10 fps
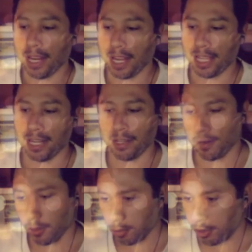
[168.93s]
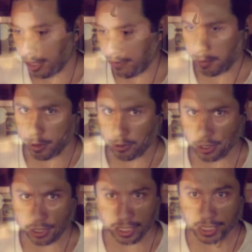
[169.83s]
So he's here expecting a
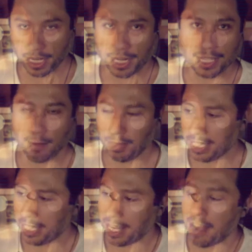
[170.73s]
blowjob from his wife,